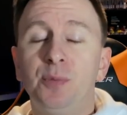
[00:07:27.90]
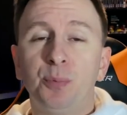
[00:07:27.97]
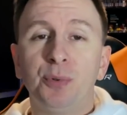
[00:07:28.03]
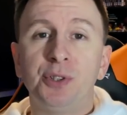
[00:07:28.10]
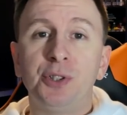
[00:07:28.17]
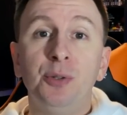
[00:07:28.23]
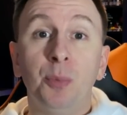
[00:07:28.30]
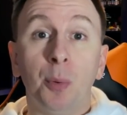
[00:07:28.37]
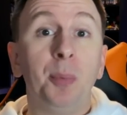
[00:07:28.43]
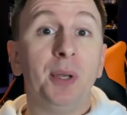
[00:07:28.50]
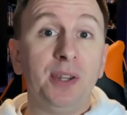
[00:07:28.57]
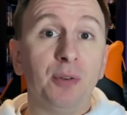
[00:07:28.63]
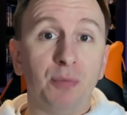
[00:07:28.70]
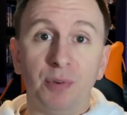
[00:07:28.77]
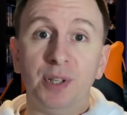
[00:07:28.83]
is
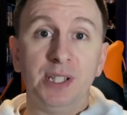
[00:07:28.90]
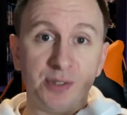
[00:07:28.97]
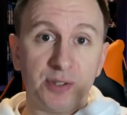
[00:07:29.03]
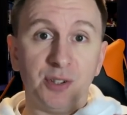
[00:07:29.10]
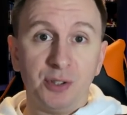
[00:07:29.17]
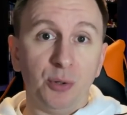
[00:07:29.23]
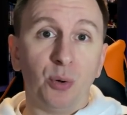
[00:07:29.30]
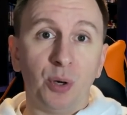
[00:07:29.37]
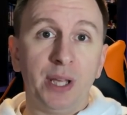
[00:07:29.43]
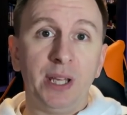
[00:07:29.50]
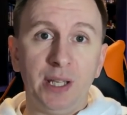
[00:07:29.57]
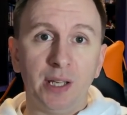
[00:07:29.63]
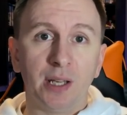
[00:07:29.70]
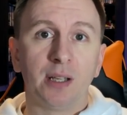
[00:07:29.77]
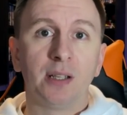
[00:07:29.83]
presumably the reason you're
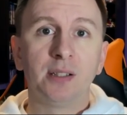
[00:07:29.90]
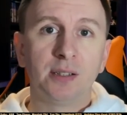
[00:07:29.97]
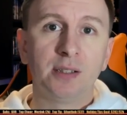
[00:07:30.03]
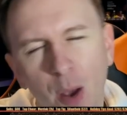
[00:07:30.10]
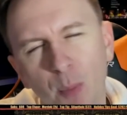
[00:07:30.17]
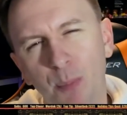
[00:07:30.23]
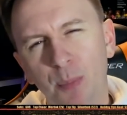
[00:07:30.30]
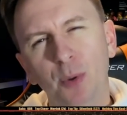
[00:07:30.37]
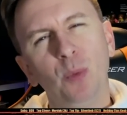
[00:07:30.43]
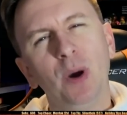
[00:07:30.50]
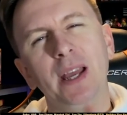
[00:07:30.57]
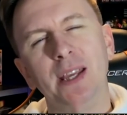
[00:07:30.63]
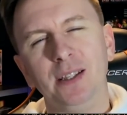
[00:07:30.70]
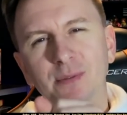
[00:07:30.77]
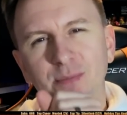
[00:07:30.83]
here. But
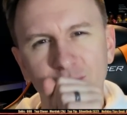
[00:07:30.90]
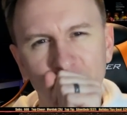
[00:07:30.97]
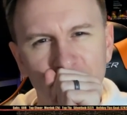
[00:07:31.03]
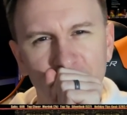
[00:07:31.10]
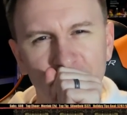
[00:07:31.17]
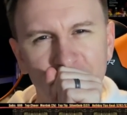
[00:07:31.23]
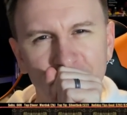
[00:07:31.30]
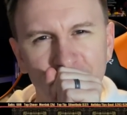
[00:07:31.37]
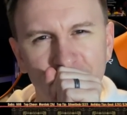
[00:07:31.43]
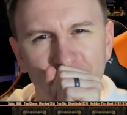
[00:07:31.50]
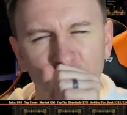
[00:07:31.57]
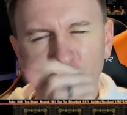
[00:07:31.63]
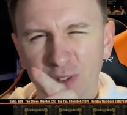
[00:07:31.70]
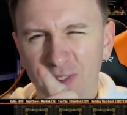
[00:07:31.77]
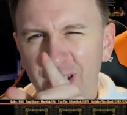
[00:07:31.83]
wait,
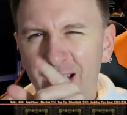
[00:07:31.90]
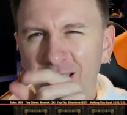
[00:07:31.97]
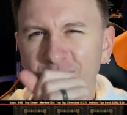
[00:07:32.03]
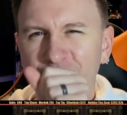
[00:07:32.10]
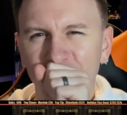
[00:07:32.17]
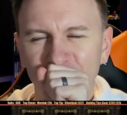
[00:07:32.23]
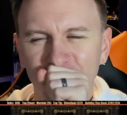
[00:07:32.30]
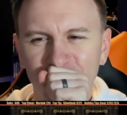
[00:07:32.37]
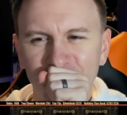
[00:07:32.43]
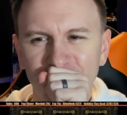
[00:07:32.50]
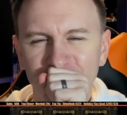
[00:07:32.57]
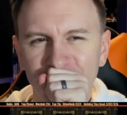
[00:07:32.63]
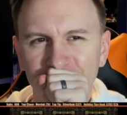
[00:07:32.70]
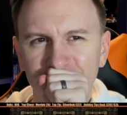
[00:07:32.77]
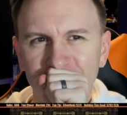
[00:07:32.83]
What's that?
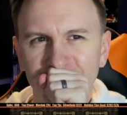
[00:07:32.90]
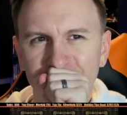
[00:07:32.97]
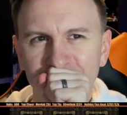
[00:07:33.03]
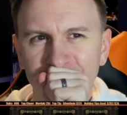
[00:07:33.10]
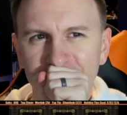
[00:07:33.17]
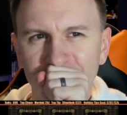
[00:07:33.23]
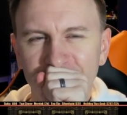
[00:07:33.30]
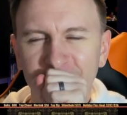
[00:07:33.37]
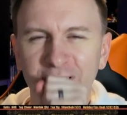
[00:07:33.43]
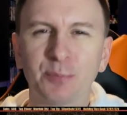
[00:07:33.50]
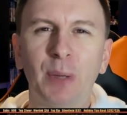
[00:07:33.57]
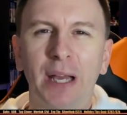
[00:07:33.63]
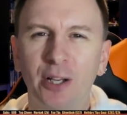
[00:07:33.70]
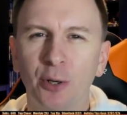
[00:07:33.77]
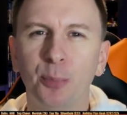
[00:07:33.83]
Let's
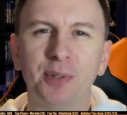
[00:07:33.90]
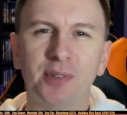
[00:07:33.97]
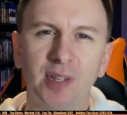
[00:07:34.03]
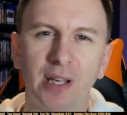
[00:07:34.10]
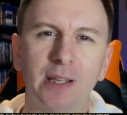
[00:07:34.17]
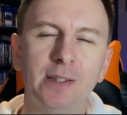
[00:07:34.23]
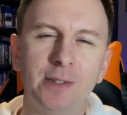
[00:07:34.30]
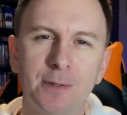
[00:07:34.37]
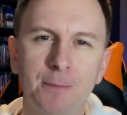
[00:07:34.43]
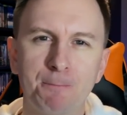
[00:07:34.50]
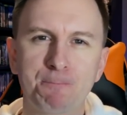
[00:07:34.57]
back up a second.